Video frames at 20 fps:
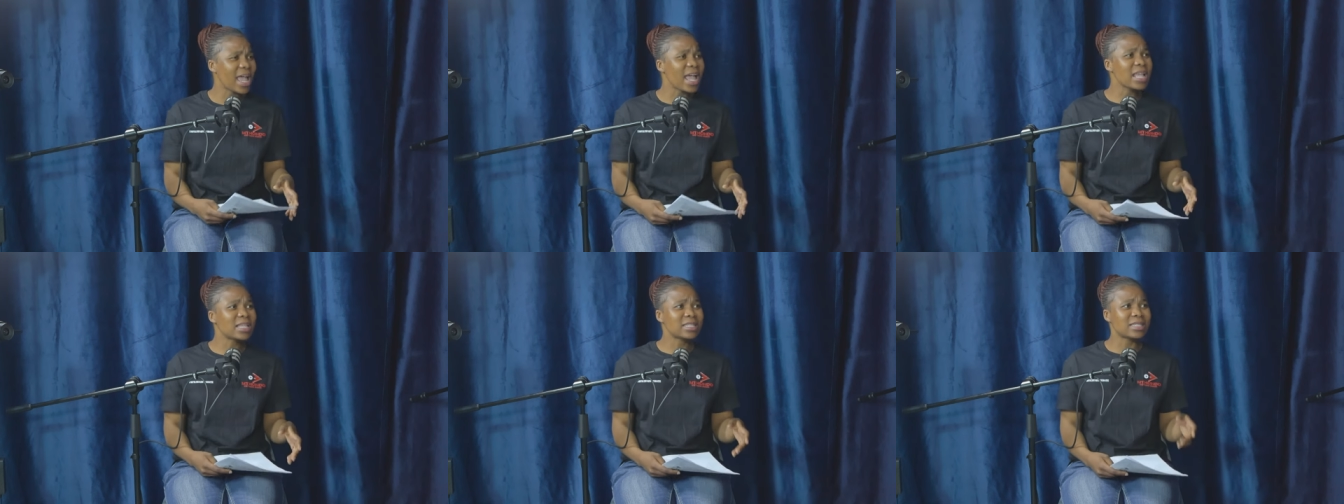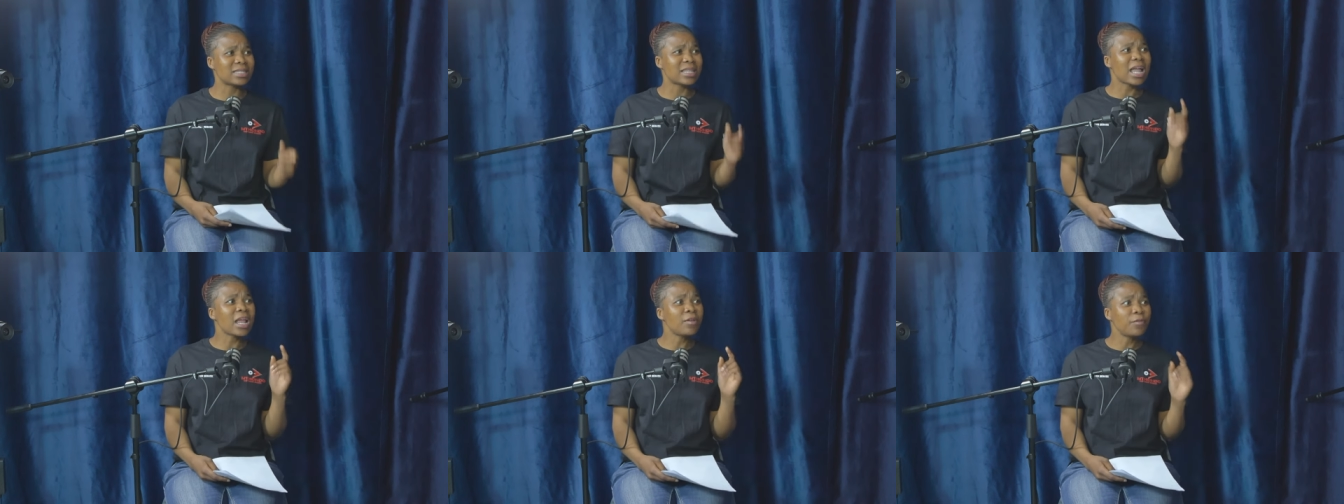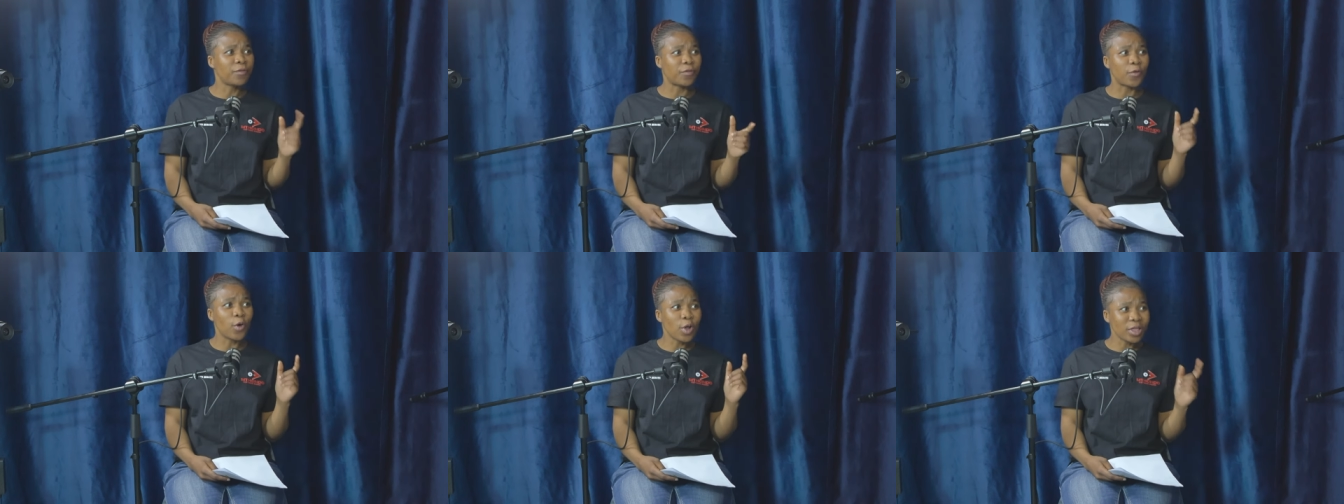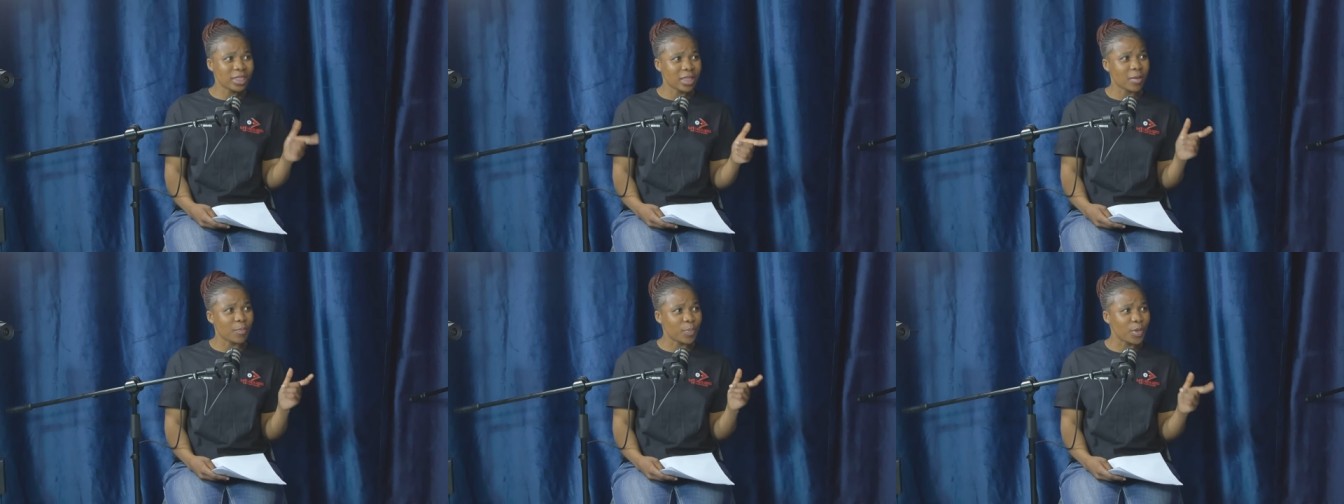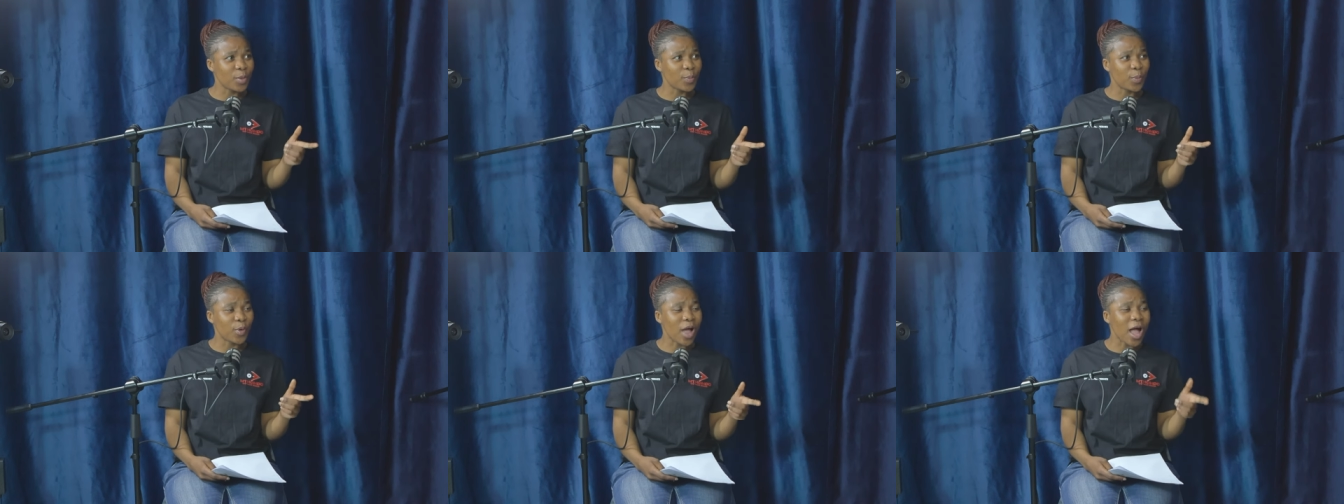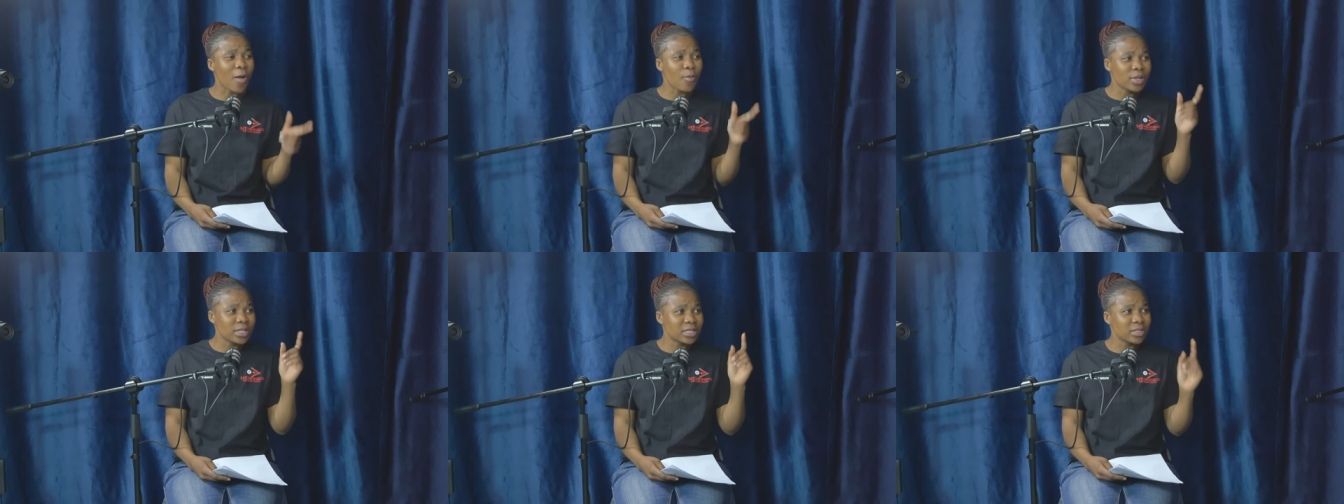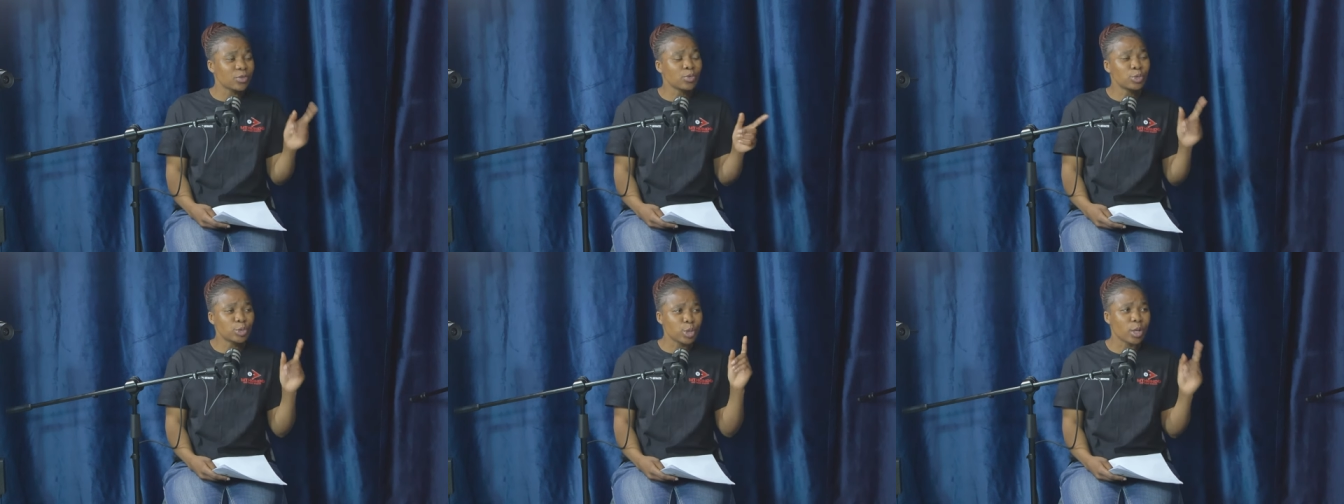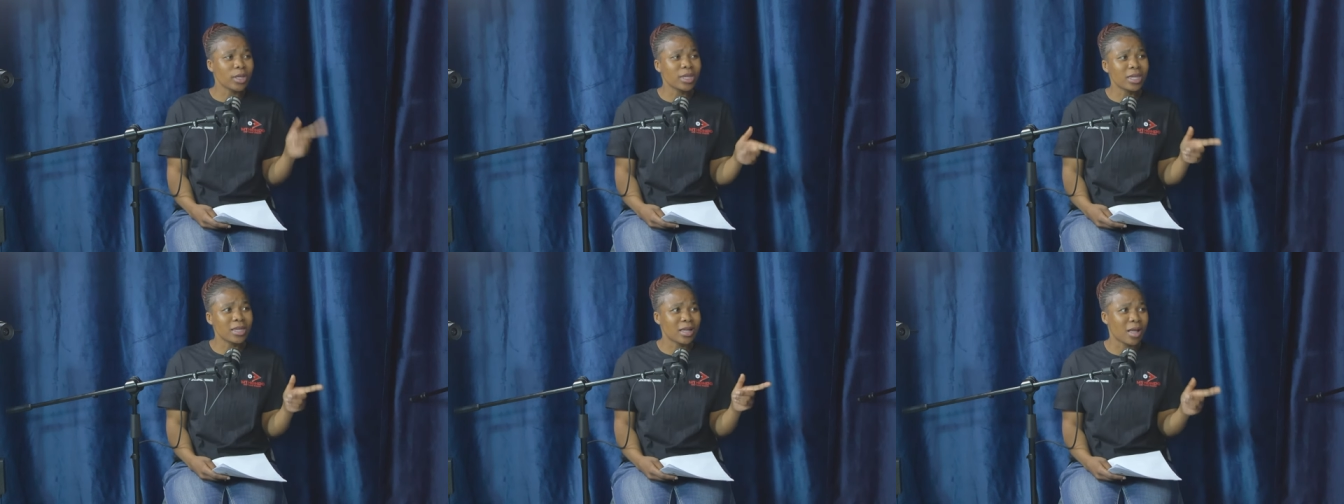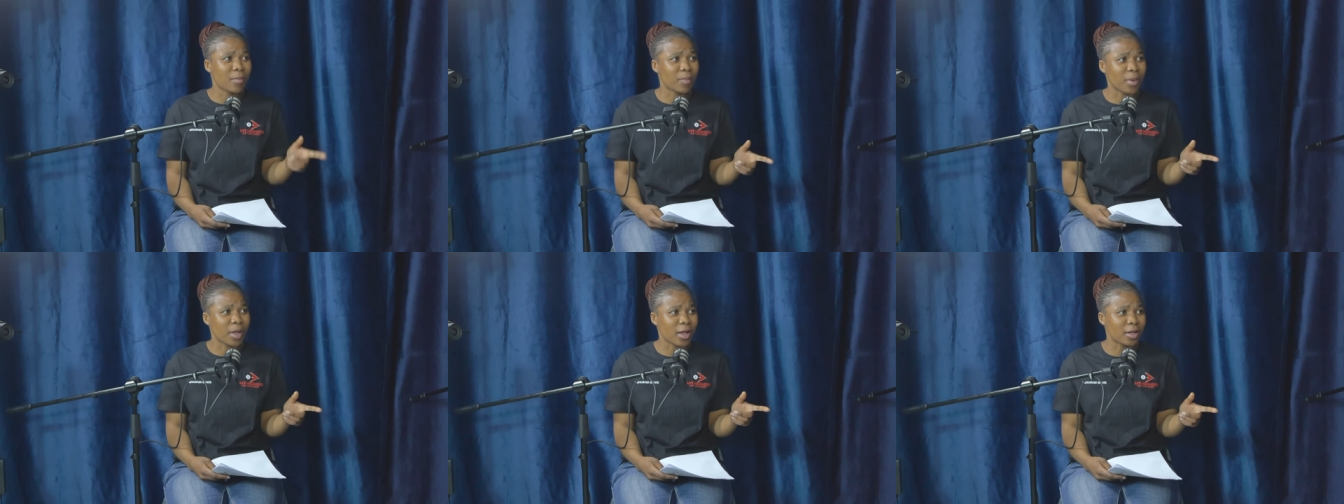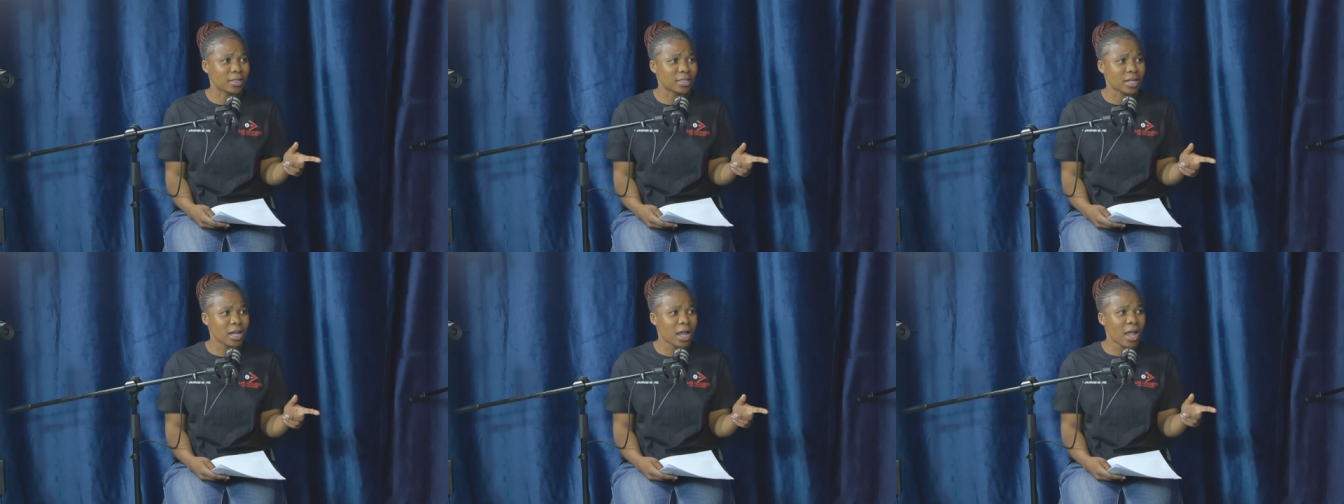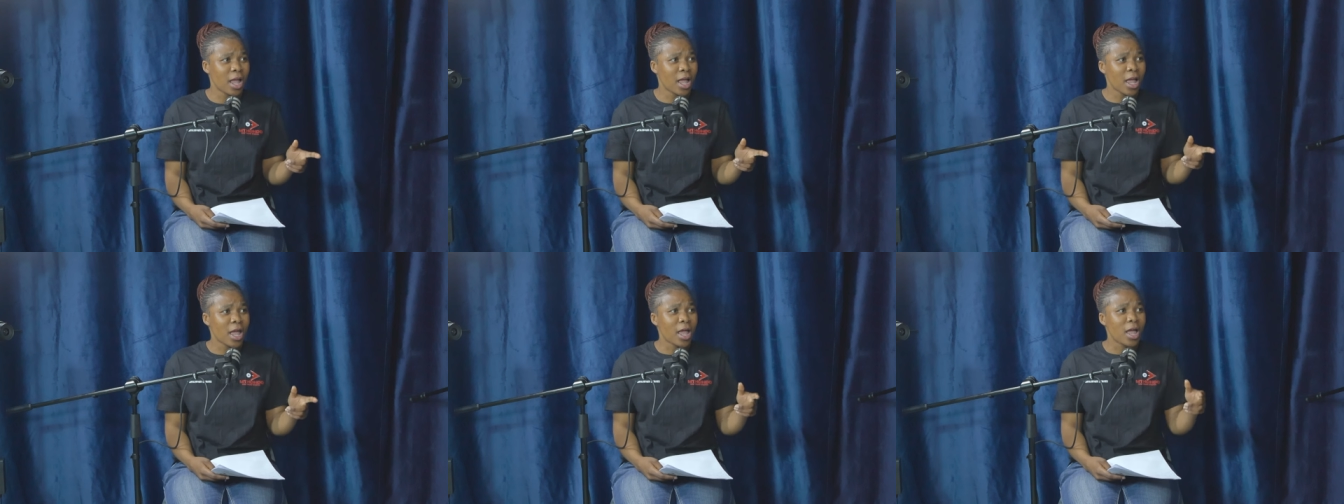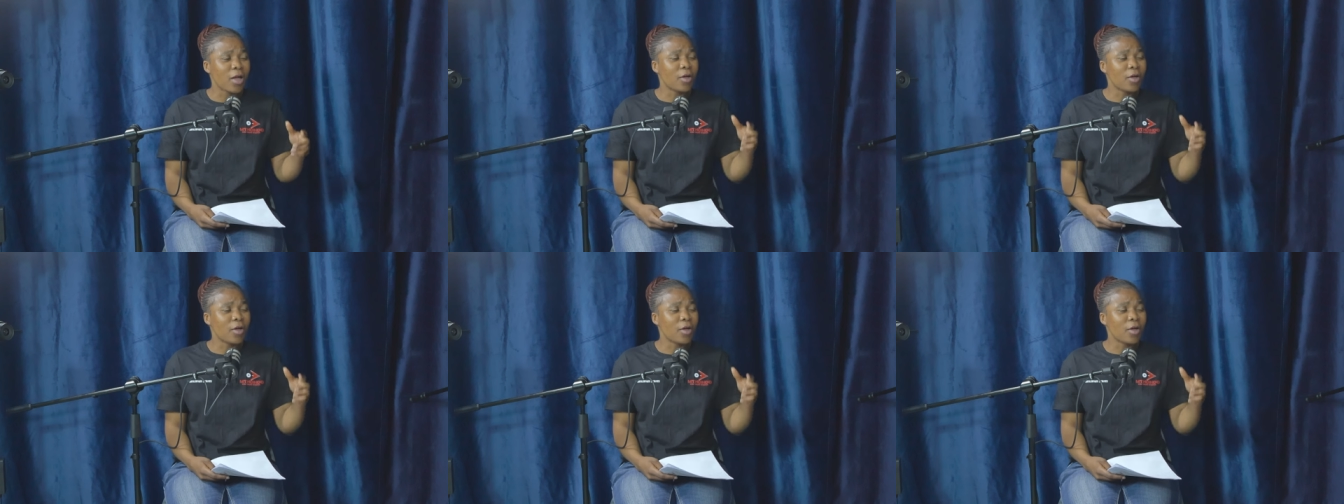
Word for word: Is that for the people? Are we still talking about no.